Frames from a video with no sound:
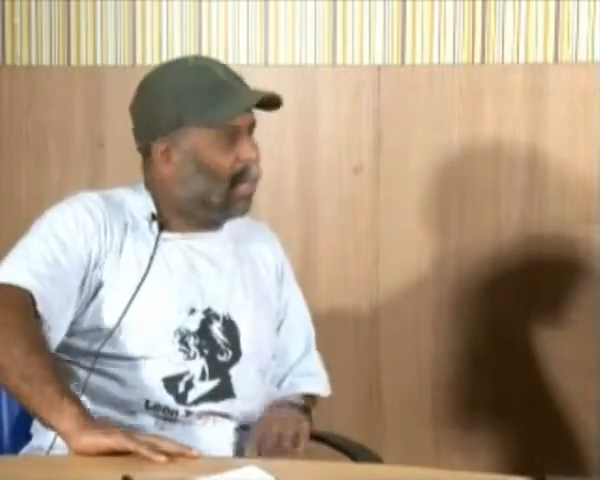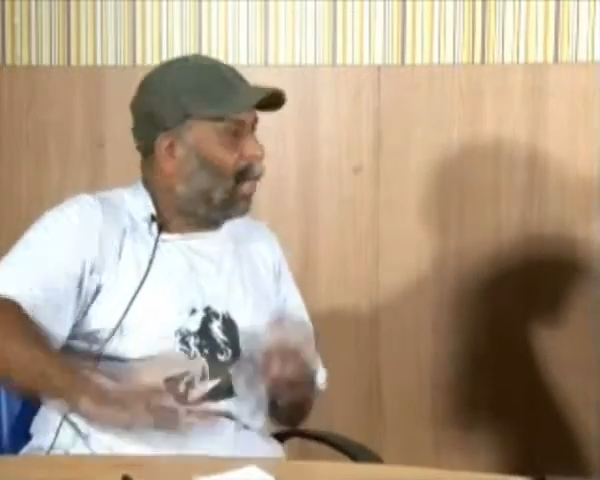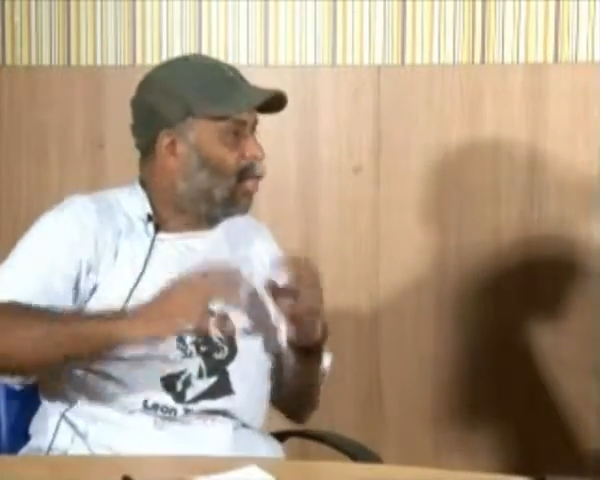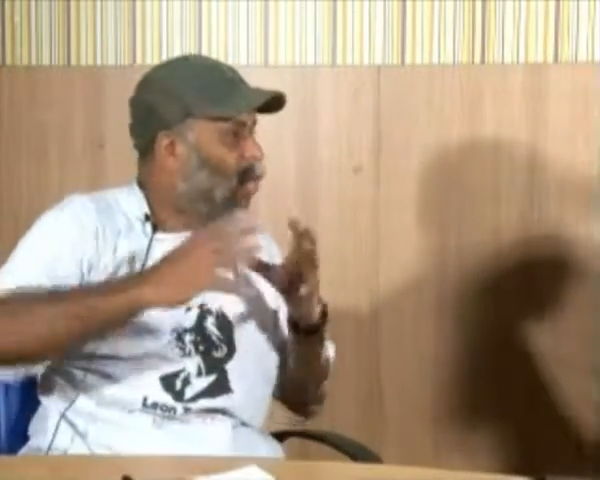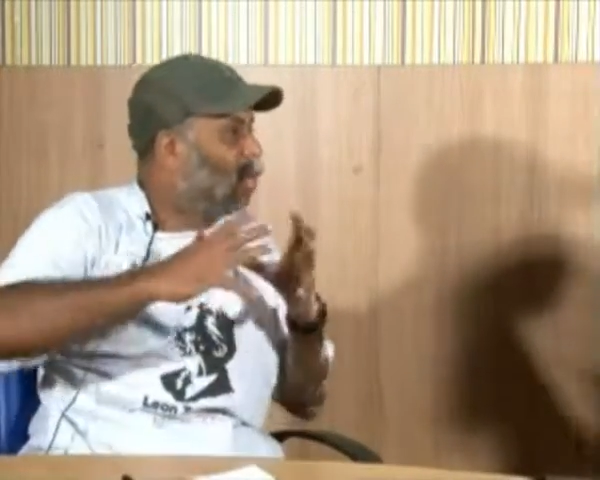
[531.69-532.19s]
the
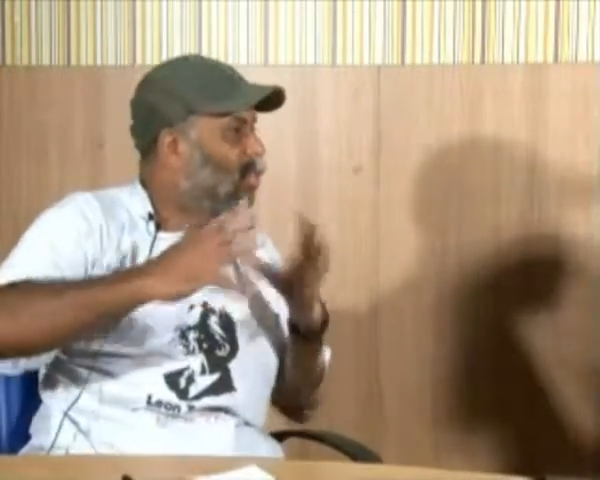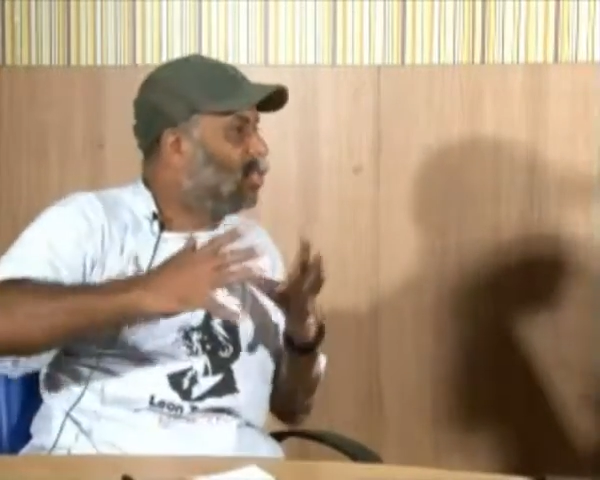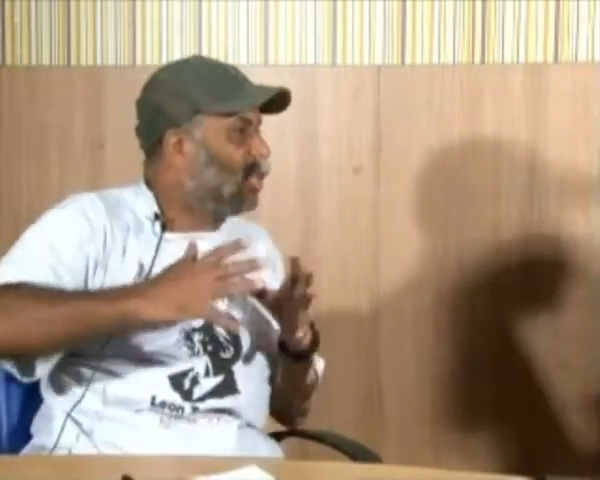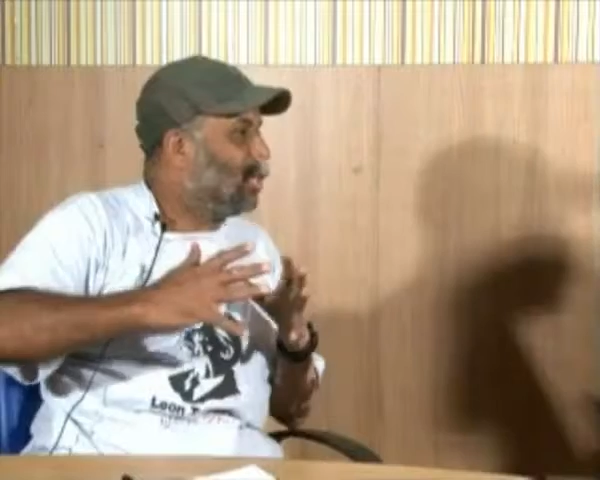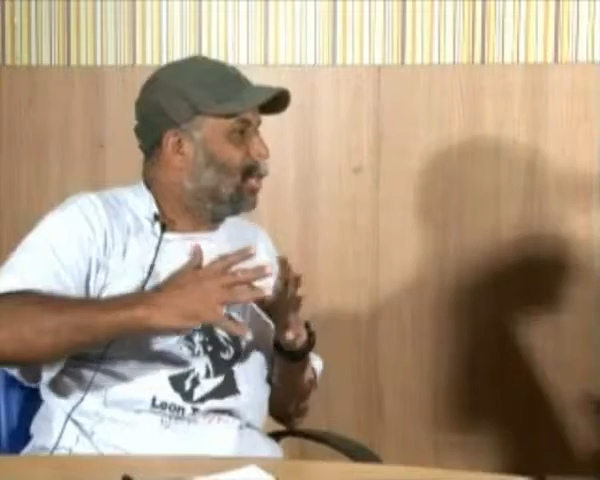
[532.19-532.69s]

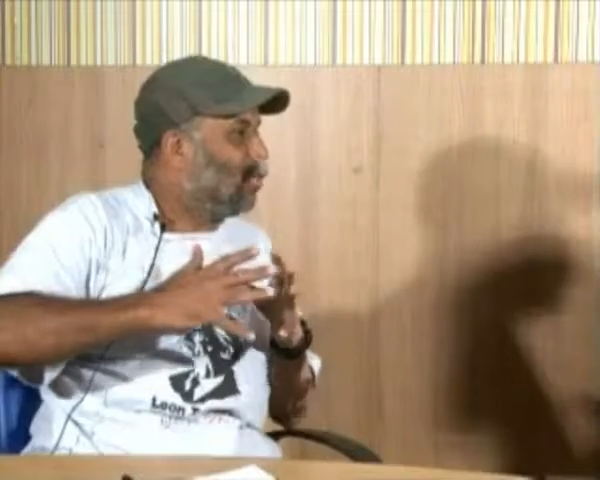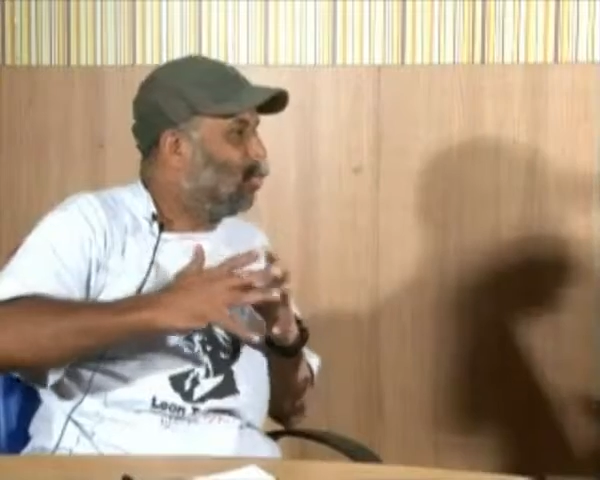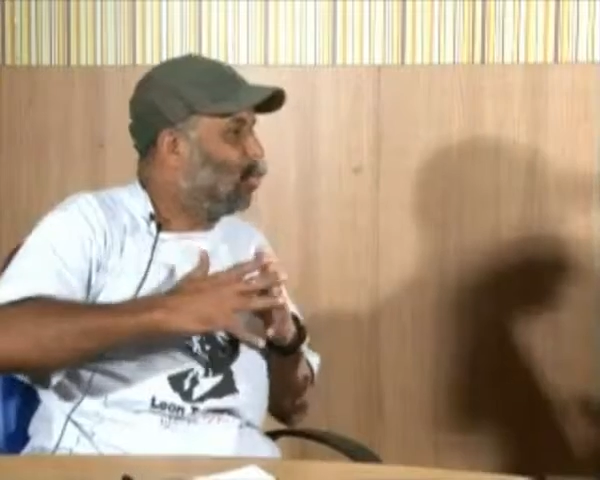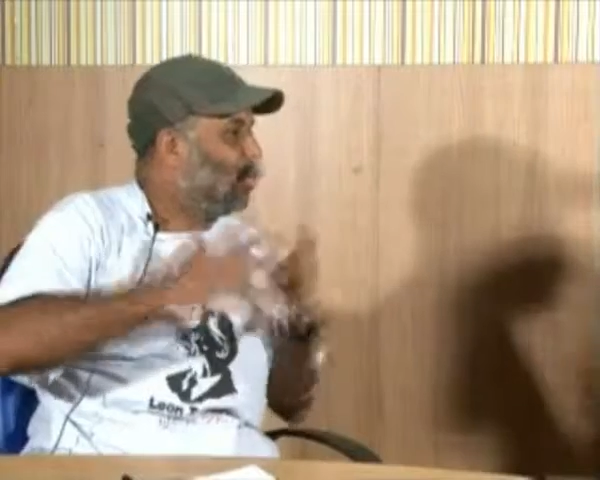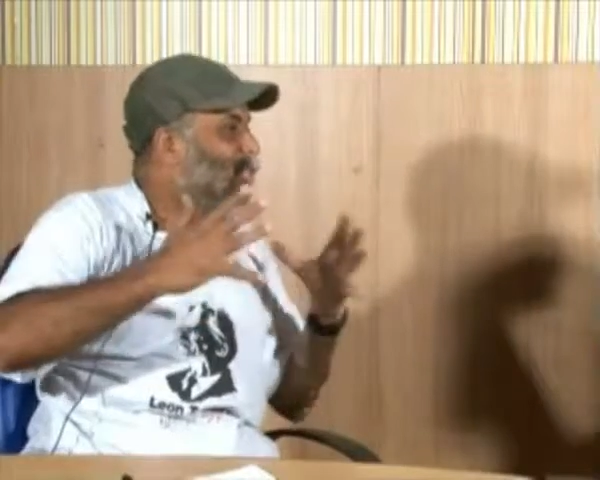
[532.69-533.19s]
ideology
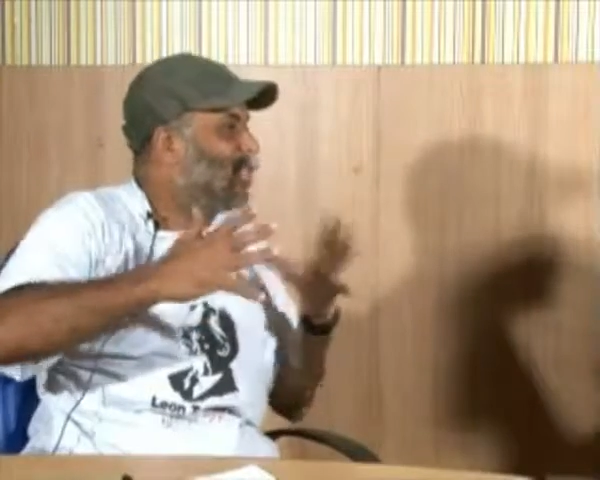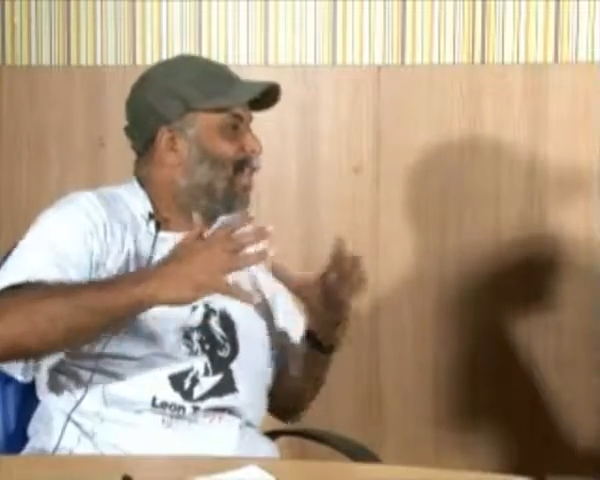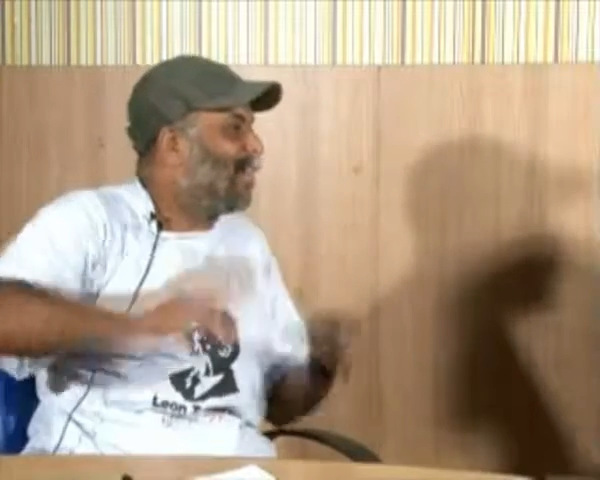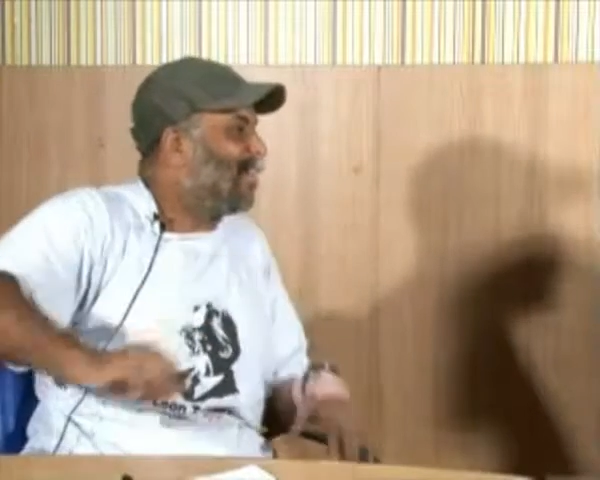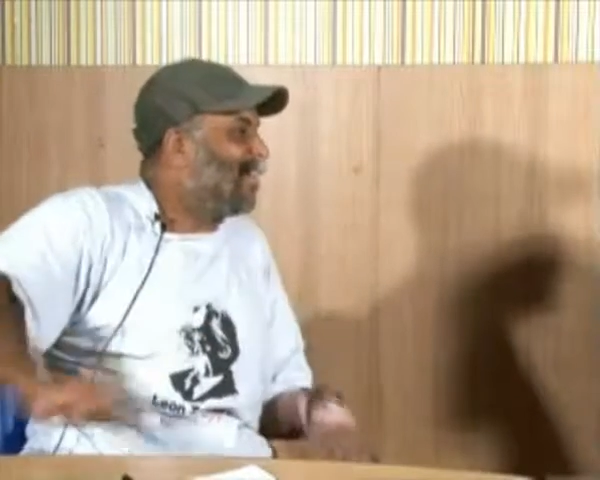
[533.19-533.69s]
with which
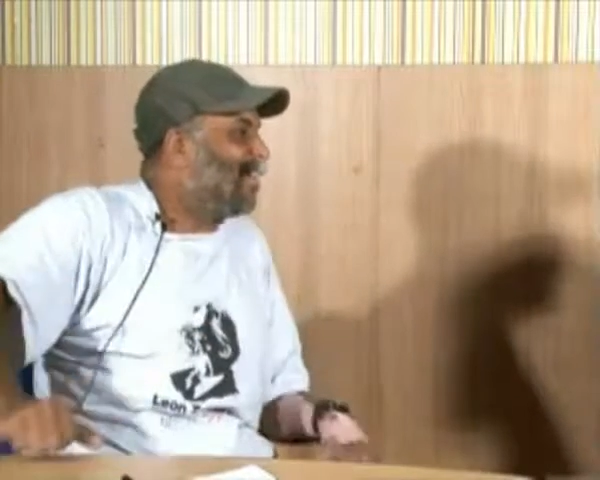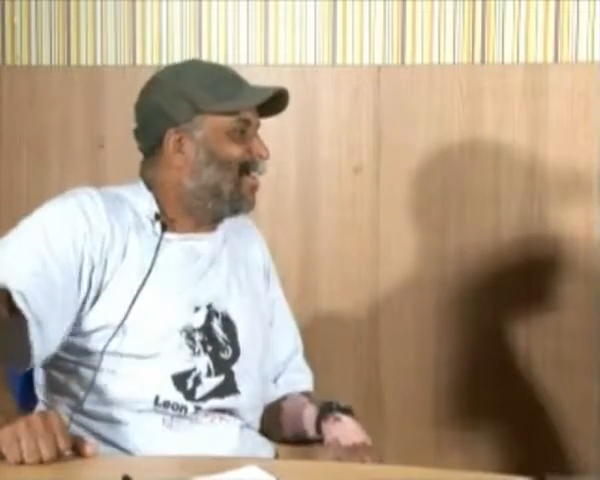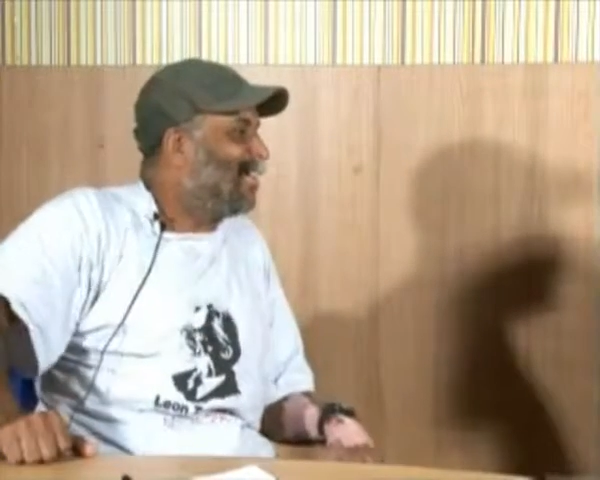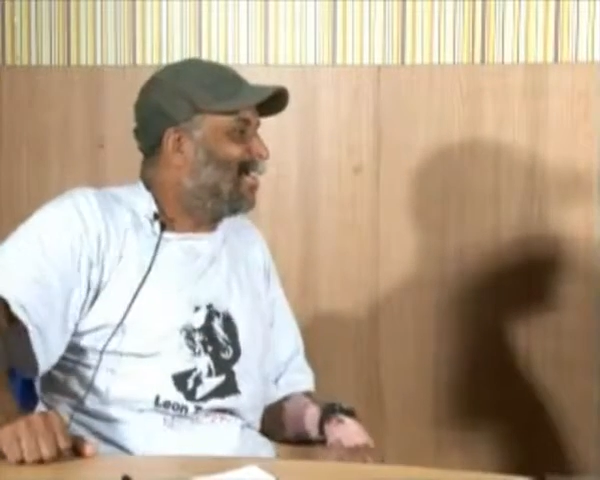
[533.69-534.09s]
they are